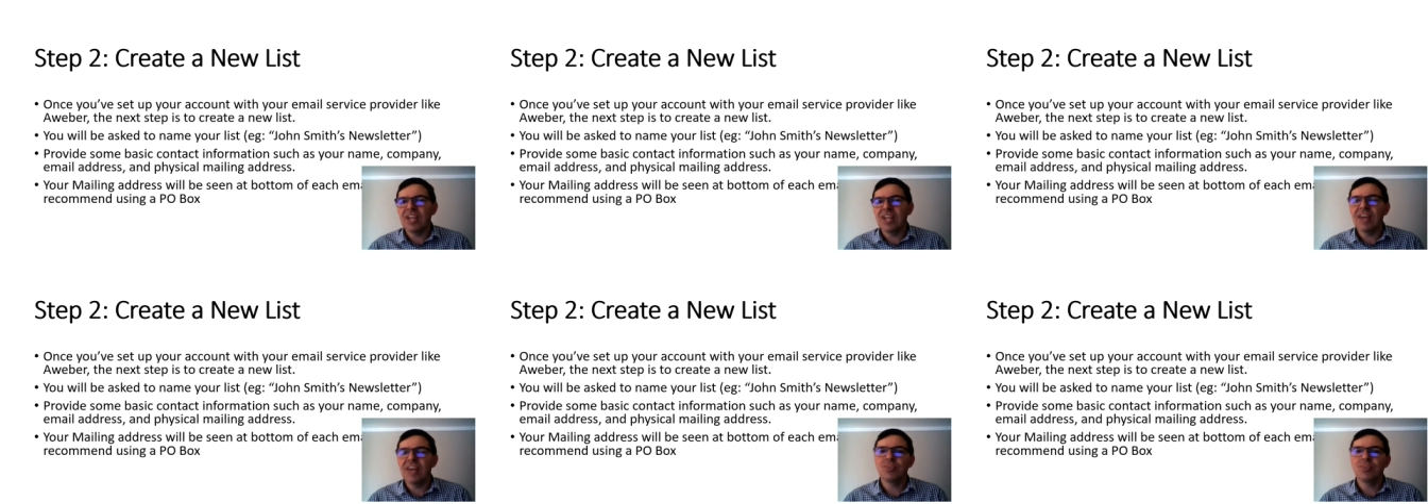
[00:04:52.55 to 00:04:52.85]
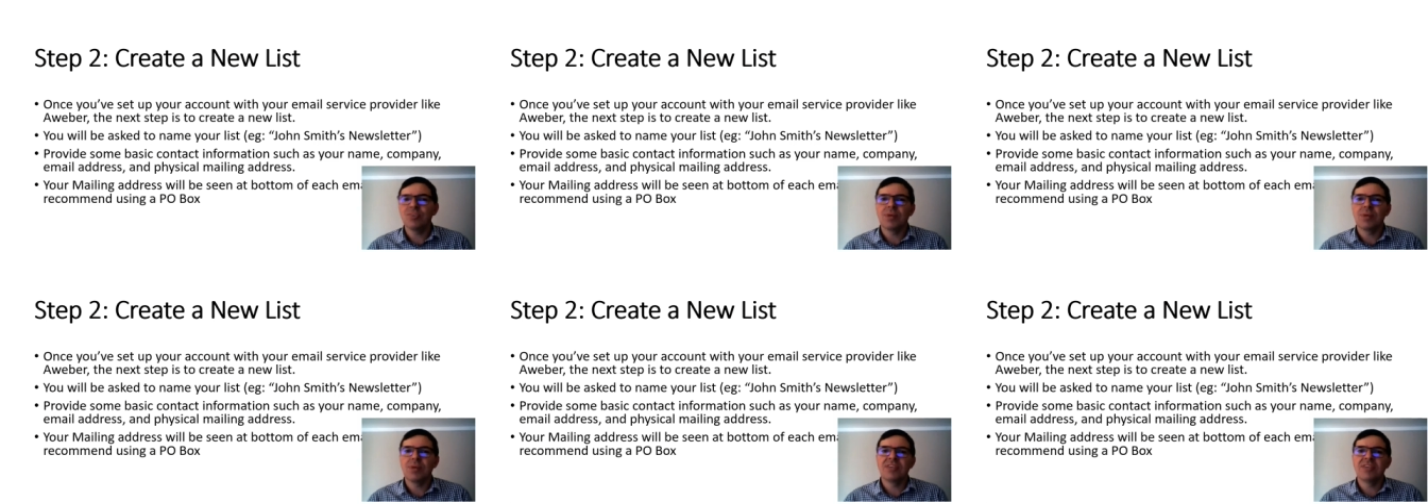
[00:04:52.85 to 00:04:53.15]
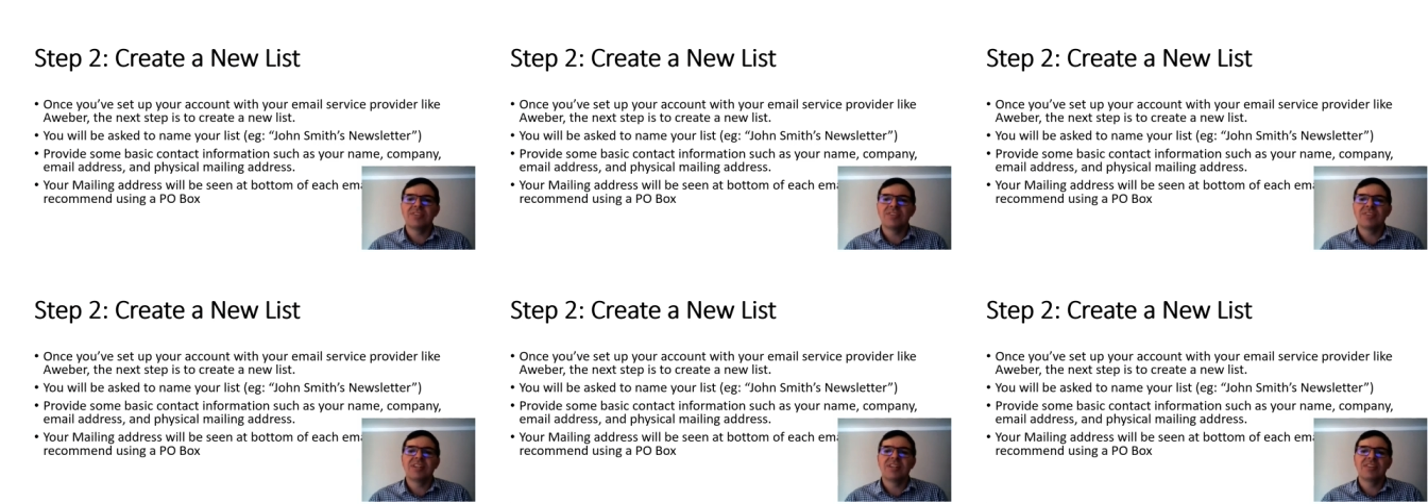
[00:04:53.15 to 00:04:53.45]
ad
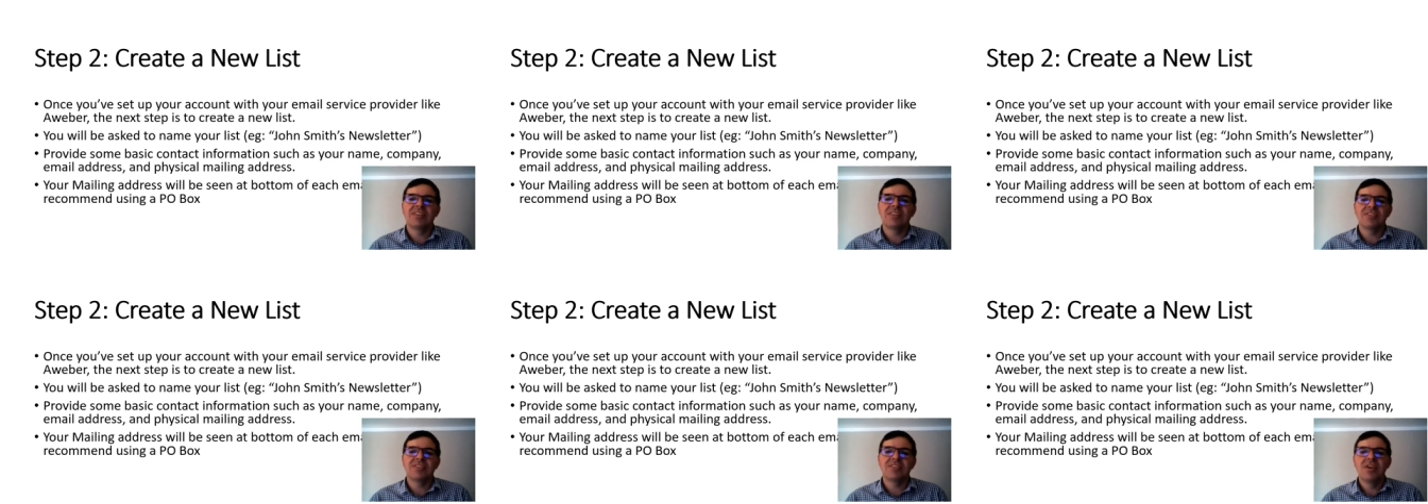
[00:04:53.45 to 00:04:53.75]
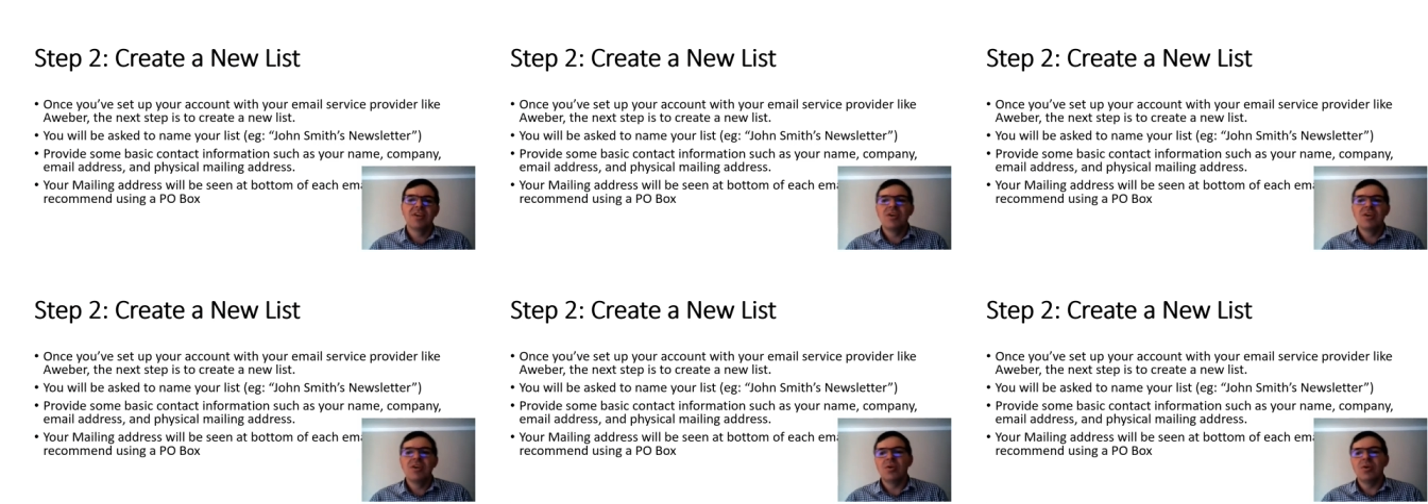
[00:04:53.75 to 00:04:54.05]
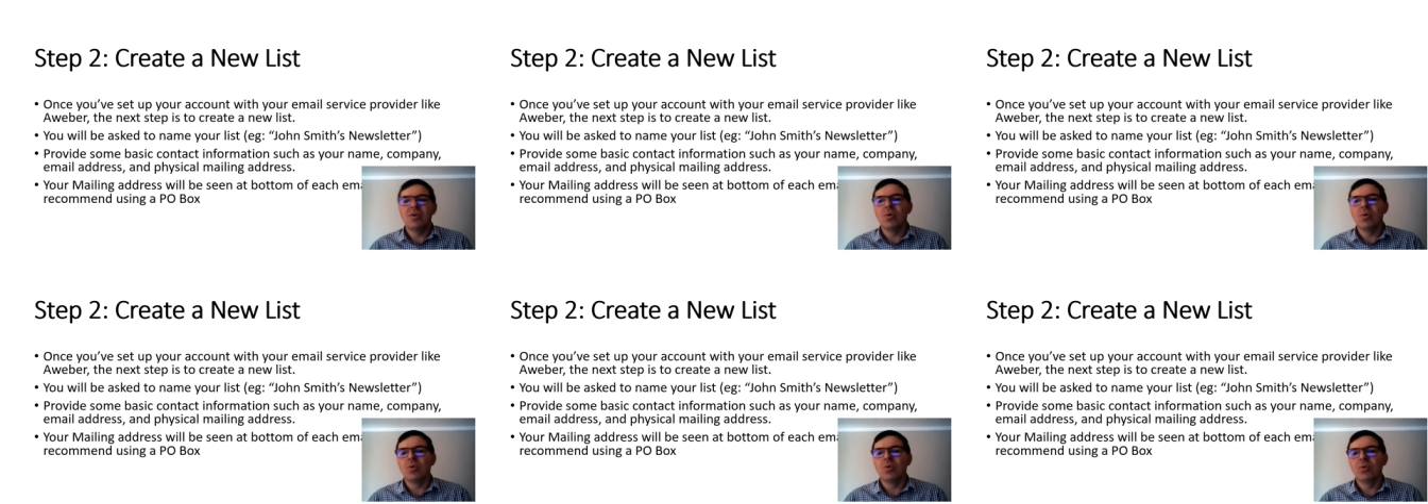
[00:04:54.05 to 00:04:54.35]
space list
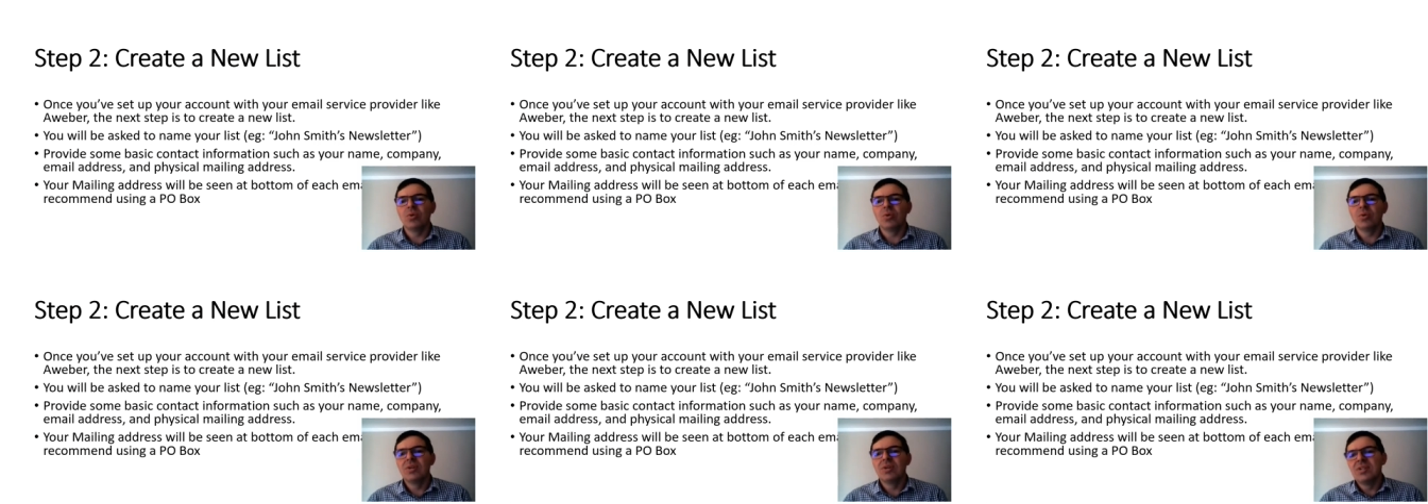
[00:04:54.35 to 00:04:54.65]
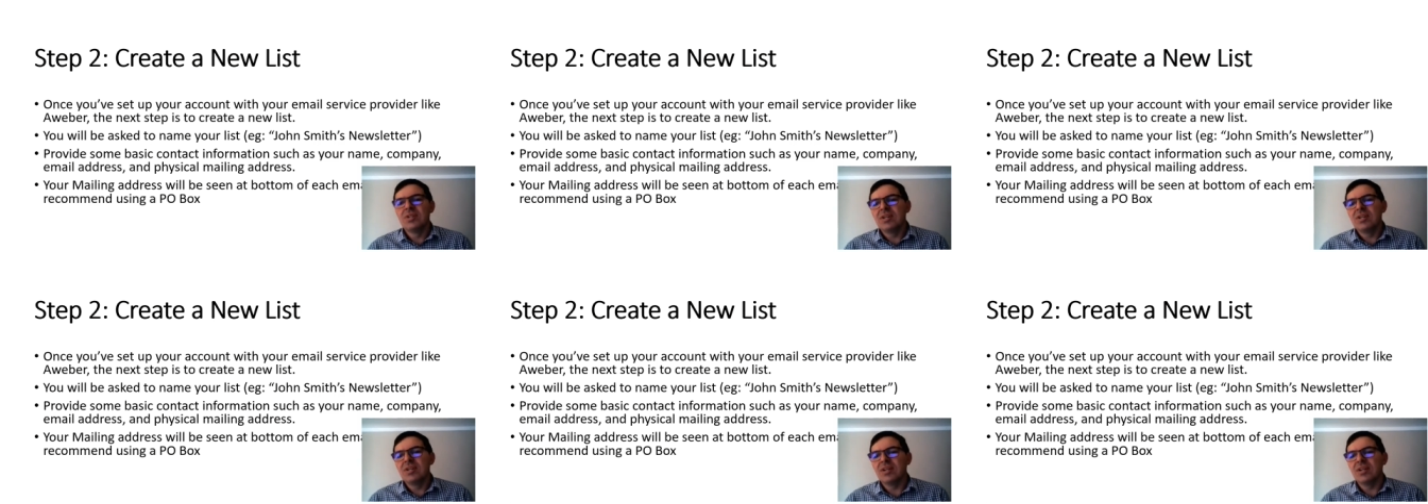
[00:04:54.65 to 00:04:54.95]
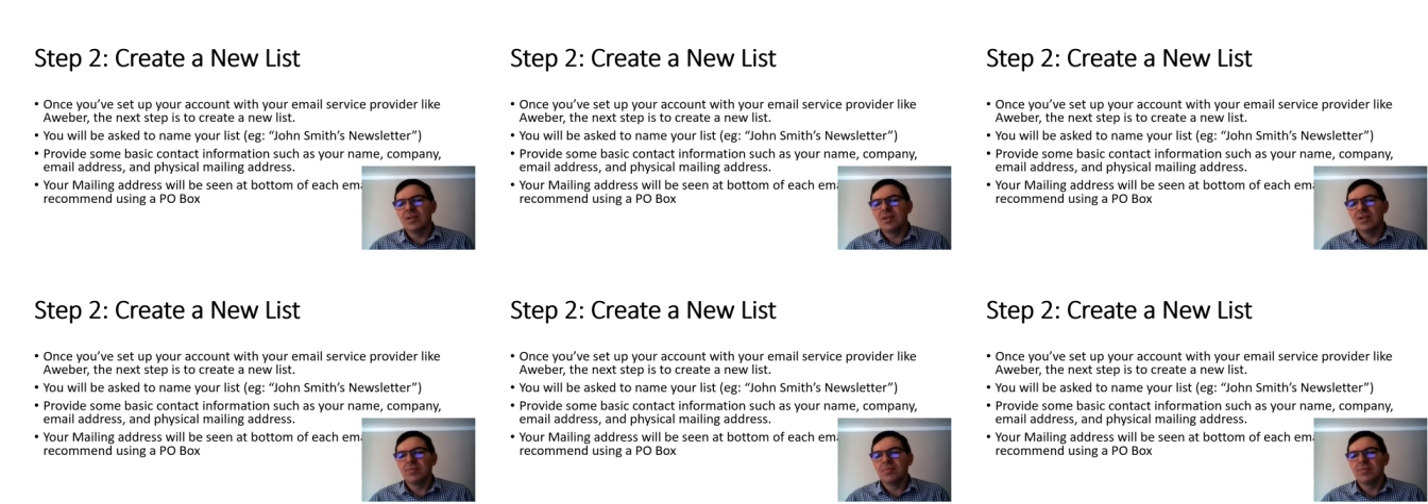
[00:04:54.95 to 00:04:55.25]
or
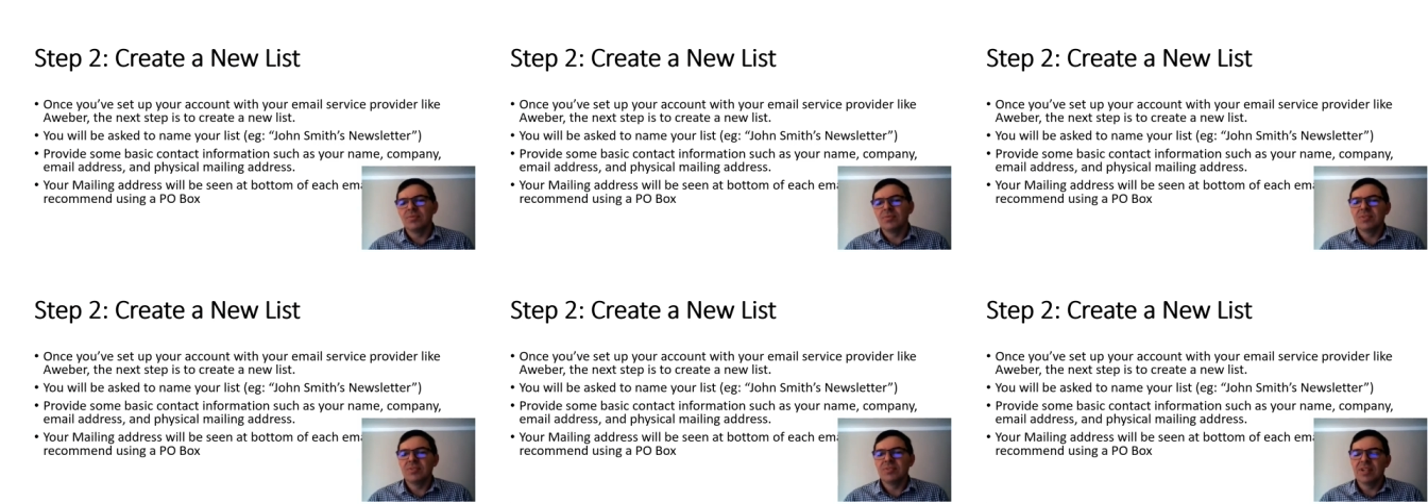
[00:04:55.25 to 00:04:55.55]
um,